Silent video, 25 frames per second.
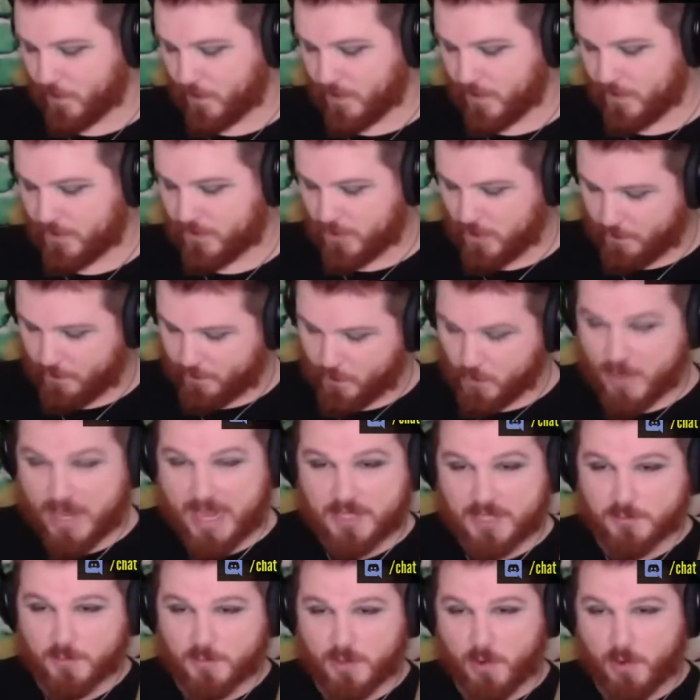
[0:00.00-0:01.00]
So if you
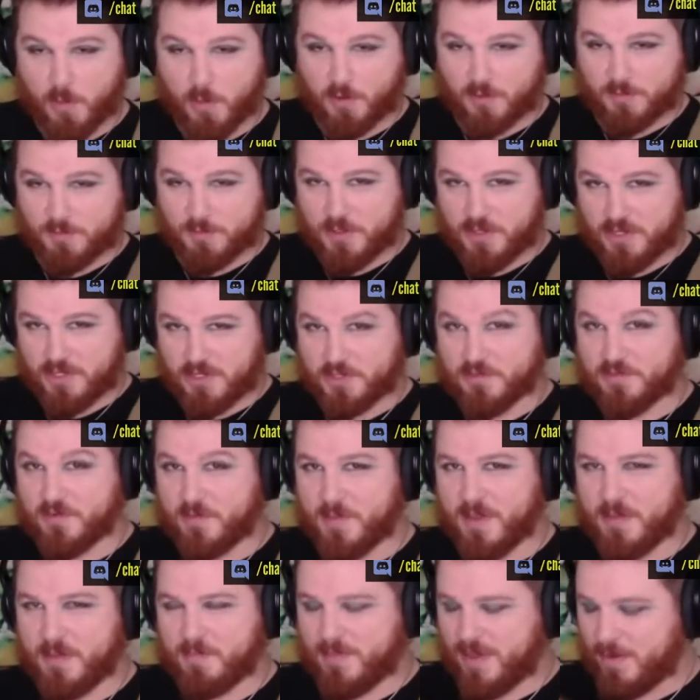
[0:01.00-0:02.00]
guys want to order some cookies from
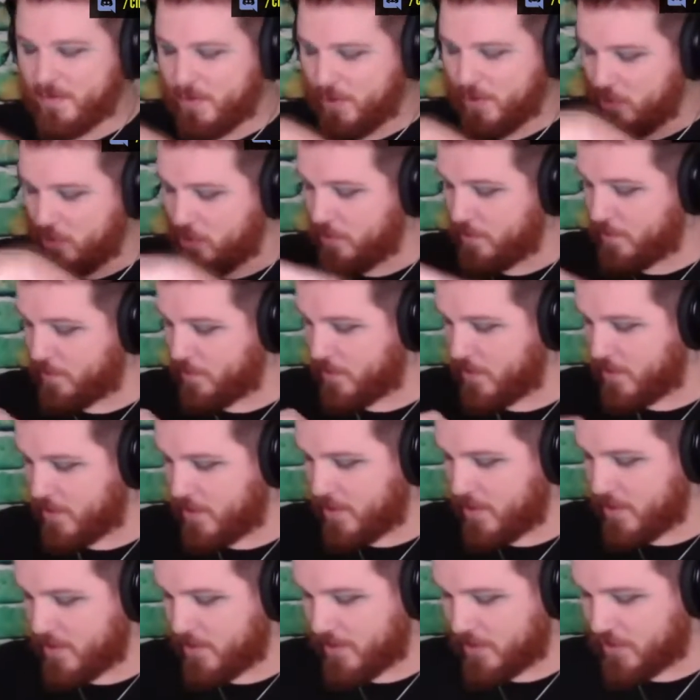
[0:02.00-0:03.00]
them, that'd be cool.
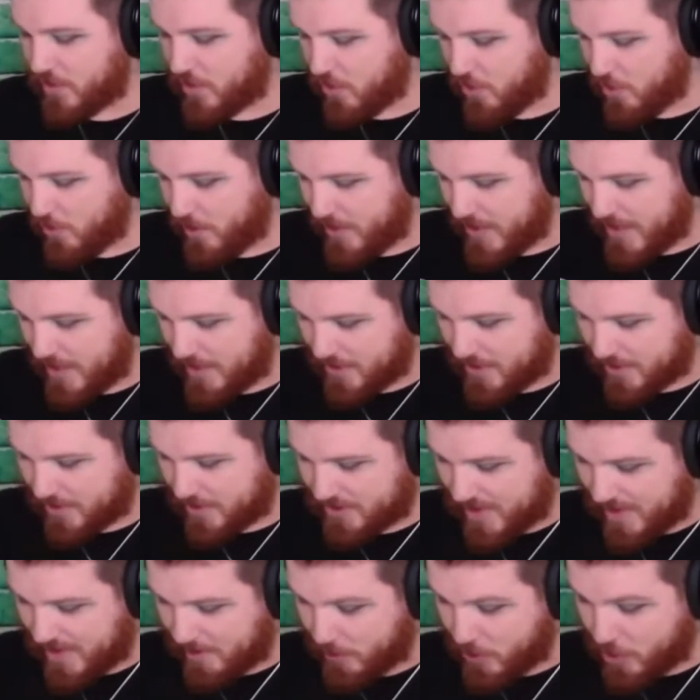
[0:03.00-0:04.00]
Let's see what we got this
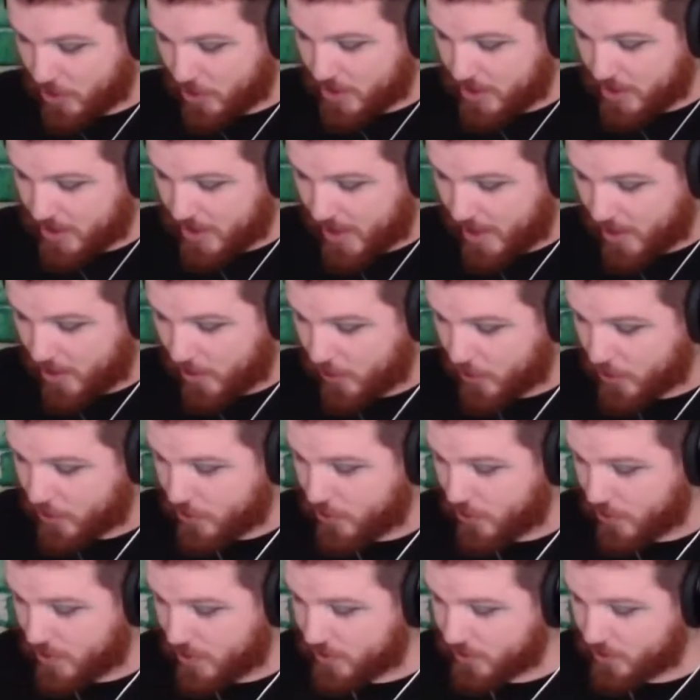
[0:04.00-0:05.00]
time. Cookie care.
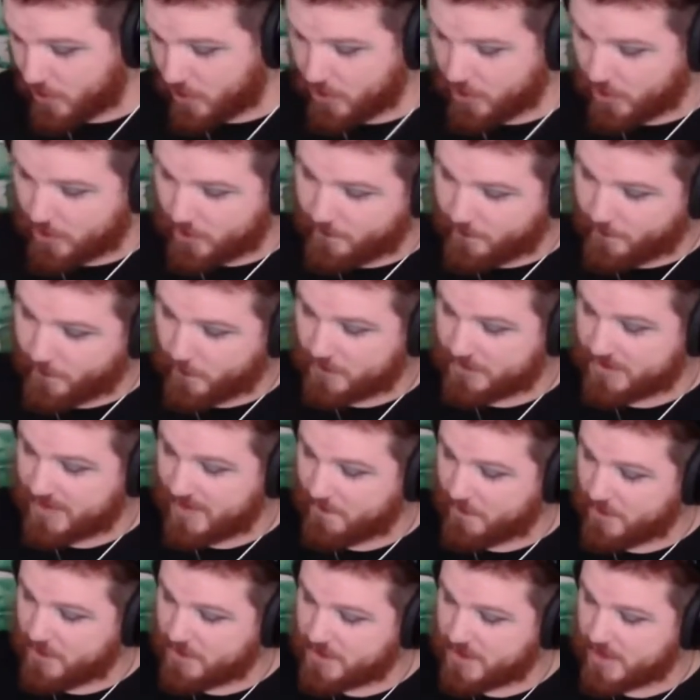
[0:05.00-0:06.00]
Cookies are good for
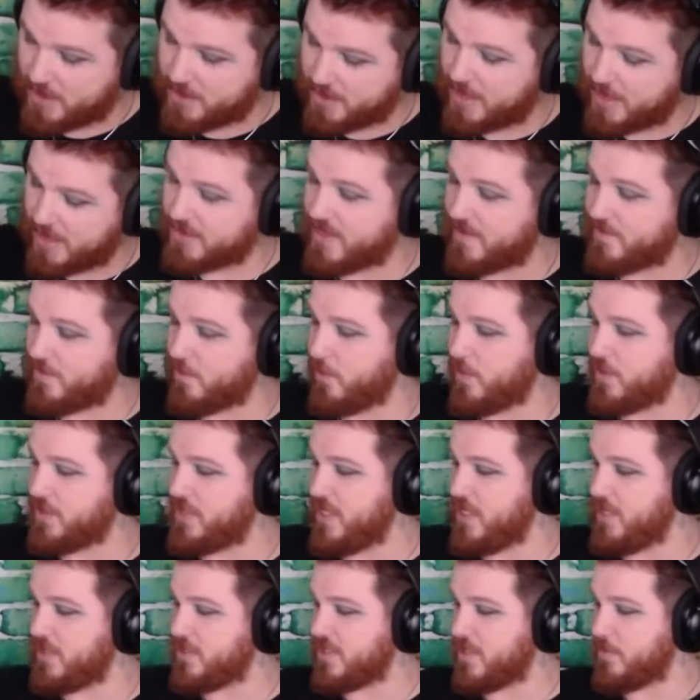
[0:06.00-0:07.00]
7 to 10 days after
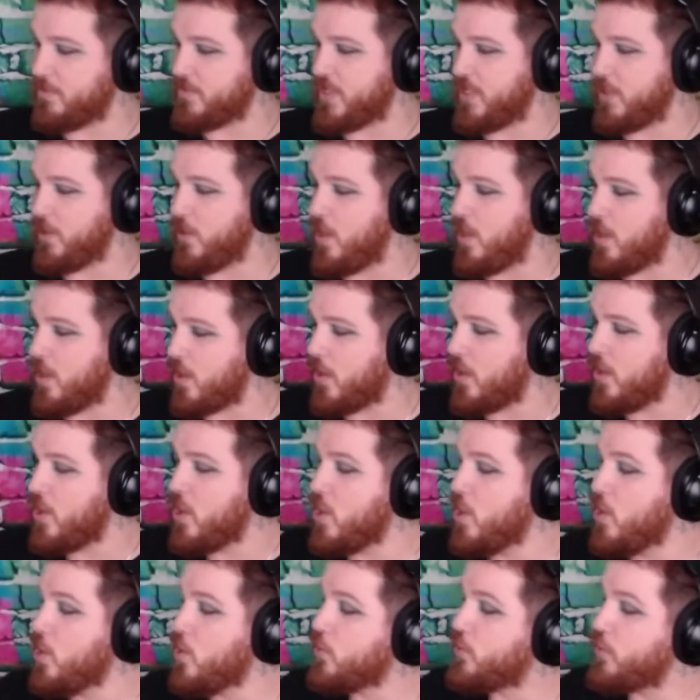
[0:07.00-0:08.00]
receipt. Some say longer.
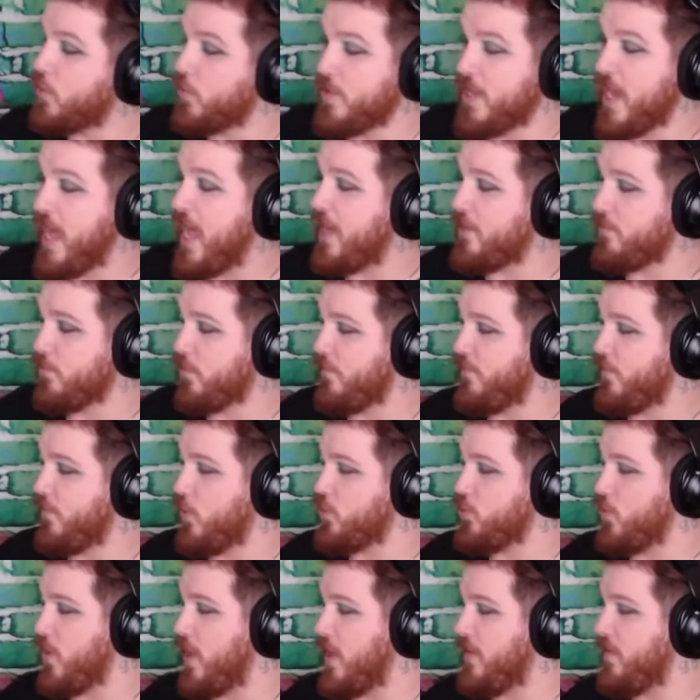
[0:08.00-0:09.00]
Do not
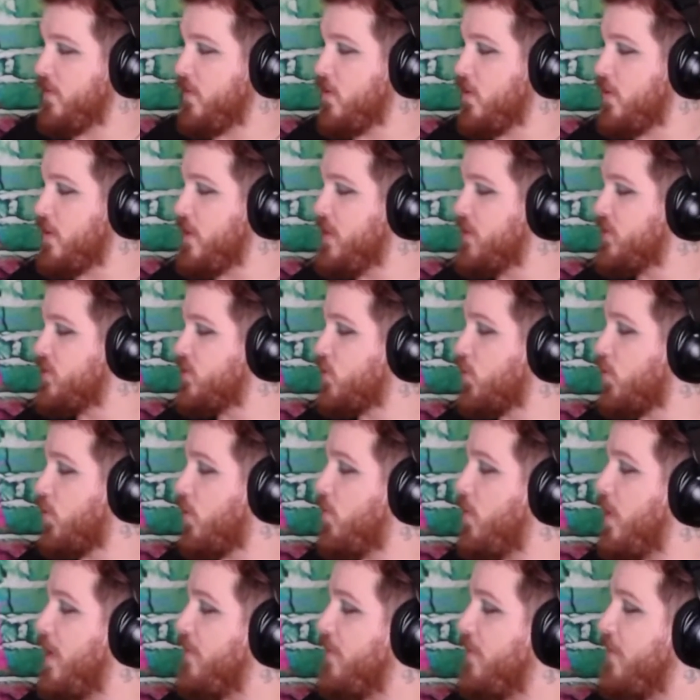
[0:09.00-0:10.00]
refrigerate the cookies. Store
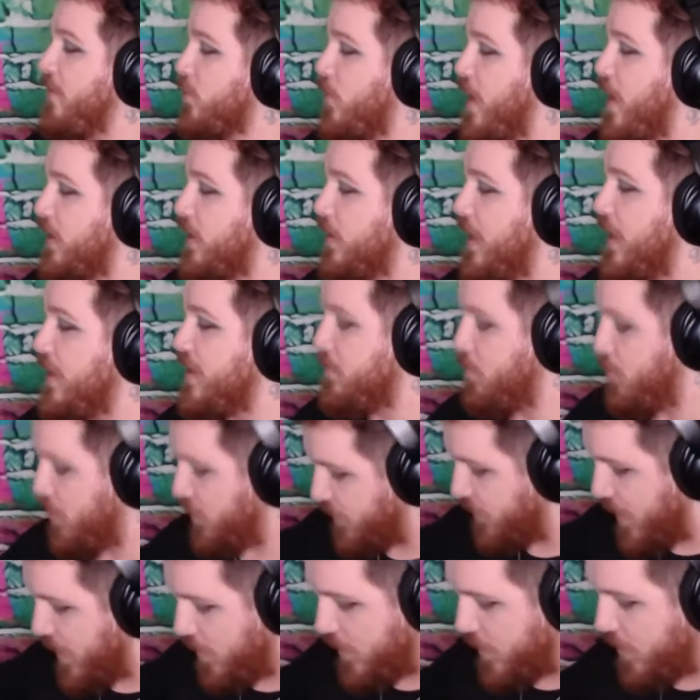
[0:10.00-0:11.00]
away from direct light. It's
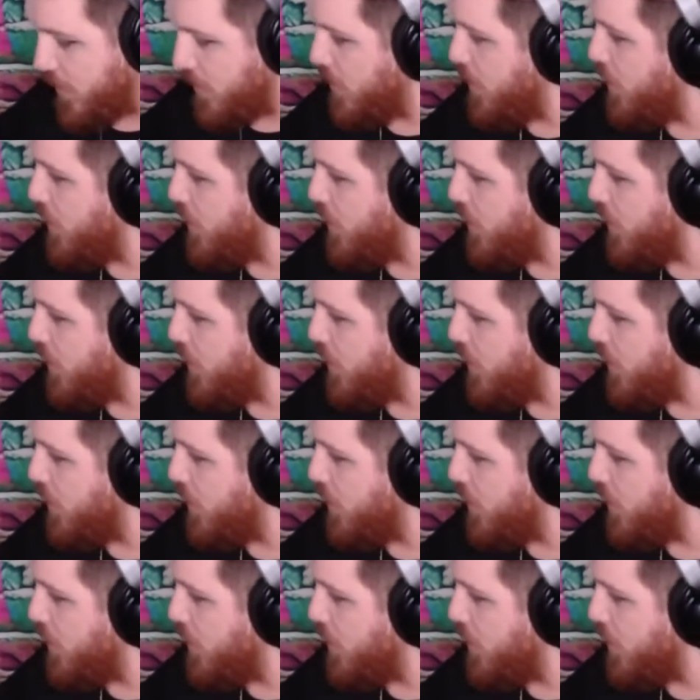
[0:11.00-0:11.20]
fine in there.